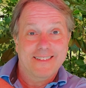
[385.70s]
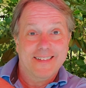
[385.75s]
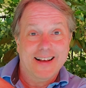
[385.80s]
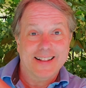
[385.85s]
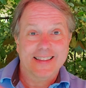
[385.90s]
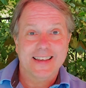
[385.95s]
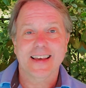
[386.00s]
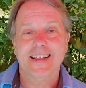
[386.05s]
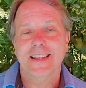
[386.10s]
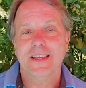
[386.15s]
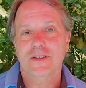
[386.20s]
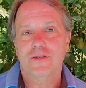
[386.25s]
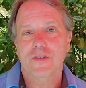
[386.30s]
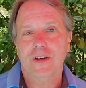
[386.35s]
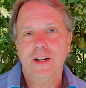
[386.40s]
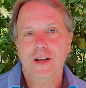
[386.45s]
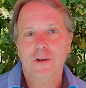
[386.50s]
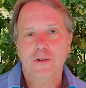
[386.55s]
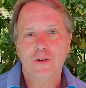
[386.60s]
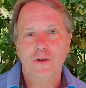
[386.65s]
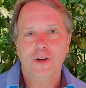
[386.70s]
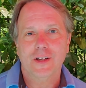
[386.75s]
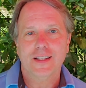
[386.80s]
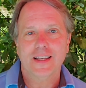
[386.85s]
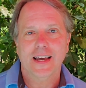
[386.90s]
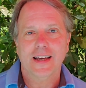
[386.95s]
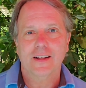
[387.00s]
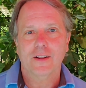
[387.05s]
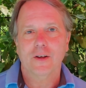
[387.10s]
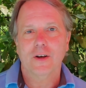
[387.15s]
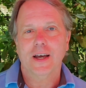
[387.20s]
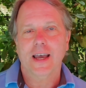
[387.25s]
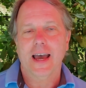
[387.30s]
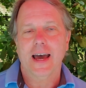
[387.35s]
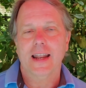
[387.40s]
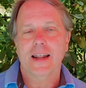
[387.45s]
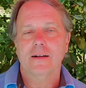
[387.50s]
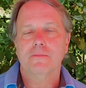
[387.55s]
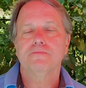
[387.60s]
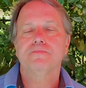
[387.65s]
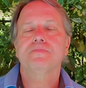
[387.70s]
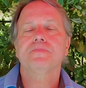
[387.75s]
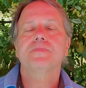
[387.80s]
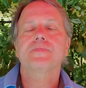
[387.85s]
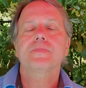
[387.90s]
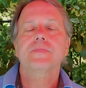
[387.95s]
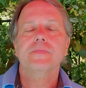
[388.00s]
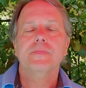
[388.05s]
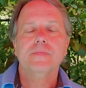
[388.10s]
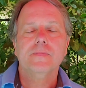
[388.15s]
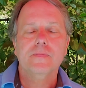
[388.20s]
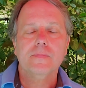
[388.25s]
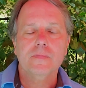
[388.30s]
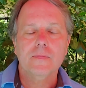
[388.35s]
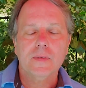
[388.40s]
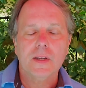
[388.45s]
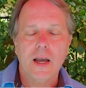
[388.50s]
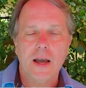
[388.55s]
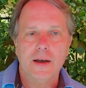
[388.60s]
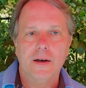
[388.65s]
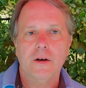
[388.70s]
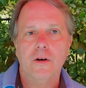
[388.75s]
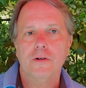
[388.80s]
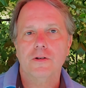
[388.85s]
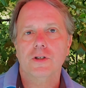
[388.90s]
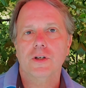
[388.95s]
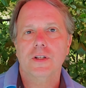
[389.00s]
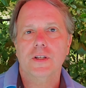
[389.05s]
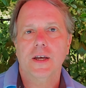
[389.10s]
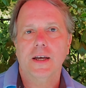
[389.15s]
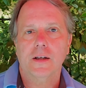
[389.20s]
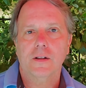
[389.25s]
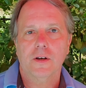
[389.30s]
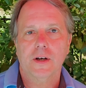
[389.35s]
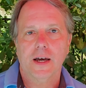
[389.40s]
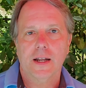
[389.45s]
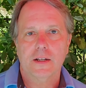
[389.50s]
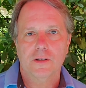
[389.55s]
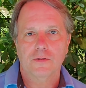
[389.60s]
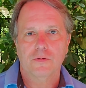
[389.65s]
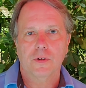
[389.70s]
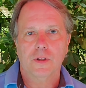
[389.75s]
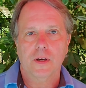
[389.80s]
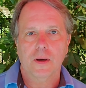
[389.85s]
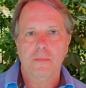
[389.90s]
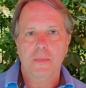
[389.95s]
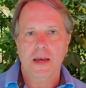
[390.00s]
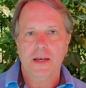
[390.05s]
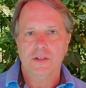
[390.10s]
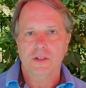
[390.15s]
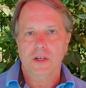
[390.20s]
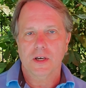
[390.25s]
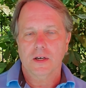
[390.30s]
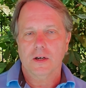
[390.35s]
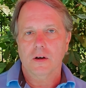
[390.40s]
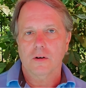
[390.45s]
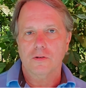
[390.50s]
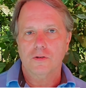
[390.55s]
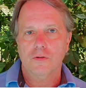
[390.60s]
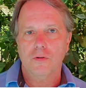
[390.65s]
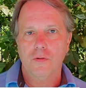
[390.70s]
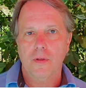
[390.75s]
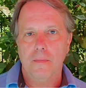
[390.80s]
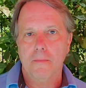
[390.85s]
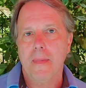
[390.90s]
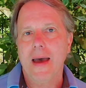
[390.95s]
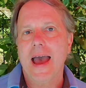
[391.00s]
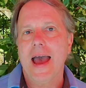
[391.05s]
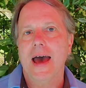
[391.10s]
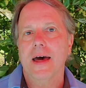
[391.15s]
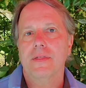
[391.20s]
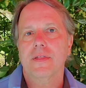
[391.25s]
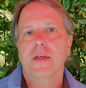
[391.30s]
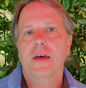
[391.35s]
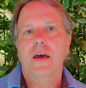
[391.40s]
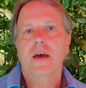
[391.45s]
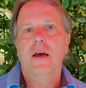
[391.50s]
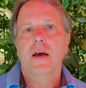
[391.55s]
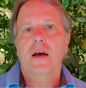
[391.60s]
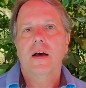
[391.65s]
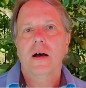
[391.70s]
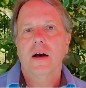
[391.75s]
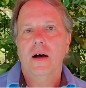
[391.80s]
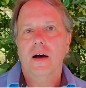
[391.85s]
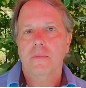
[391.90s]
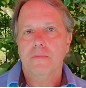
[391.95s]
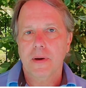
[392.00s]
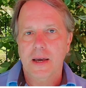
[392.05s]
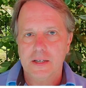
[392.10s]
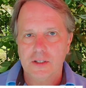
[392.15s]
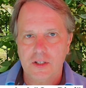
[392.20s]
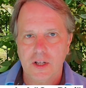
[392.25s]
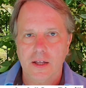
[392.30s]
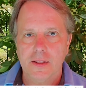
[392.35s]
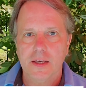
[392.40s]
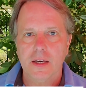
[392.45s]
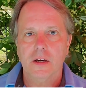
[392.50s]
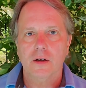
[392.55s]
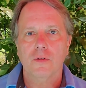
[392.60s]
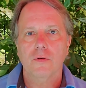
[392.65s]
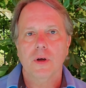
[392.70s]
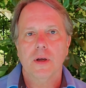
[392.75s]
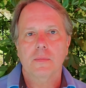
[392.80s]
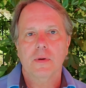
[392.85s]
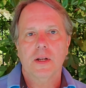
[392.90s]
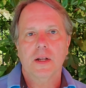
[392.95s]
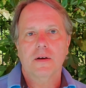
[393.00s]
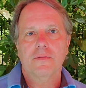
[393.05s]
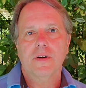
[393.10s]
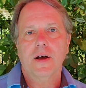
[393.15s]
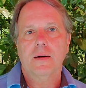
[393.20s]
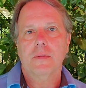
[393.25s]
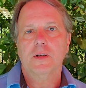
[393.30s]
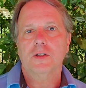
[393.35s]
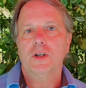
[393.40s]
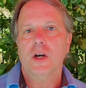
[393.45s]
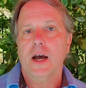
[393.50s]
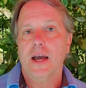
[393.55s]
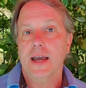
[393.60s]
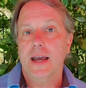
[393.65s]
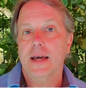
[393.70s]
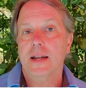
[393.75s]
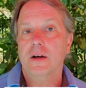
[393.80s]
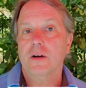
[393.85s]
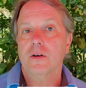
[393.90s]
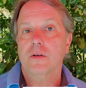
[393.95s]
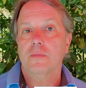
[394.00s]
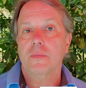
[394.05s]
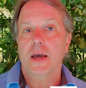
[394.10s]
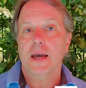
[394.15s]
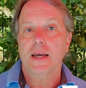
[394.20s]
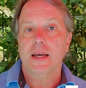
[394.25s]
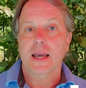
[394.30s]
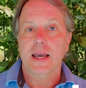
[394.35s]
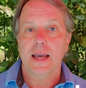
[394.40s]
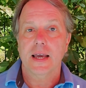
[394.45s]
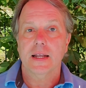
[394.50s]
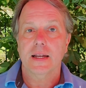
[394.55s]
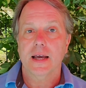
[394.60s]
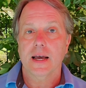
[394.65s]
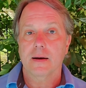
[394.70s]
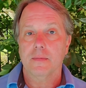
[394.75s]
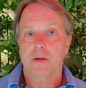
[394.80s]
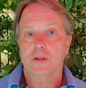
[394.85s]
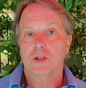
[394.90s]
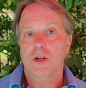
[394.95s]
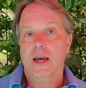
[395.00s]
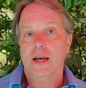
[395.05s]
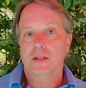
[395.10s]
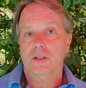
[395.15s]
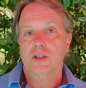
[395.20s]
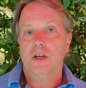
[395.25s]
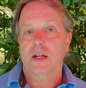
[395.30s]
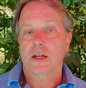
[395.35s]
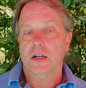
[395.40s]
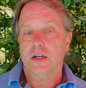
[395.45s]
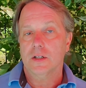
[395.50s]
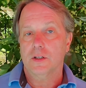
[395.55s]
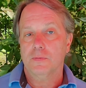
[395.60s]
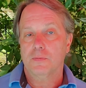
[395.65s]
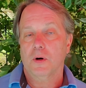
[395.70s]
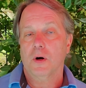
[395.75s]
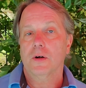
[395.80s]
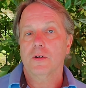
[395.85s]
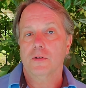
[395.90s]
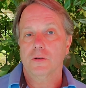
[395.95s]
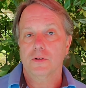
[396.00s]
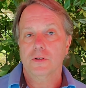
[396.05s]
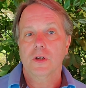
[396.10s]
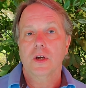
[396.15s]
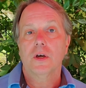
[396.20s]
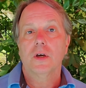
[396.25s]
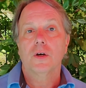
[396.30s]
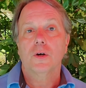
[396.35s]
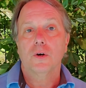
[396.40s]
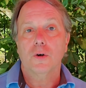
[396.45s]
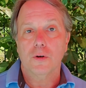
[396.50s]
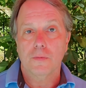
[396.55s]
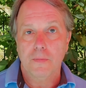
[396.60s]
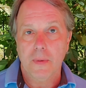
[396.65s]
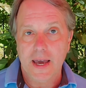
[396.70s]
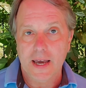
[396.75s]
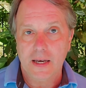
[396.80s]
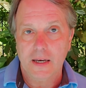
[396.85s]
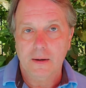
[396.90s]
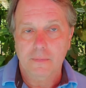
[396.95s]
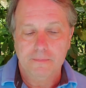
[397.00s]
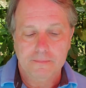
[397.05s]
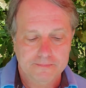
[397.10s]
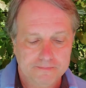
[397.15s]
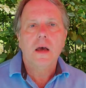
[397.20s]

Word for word: at the end of this video, and you can take a look at it. I encourage you to take a look at it. It's really amazing. It goes through the math uh, based on the agreement of how much Guyana could make and how much Exxon and its partners could make.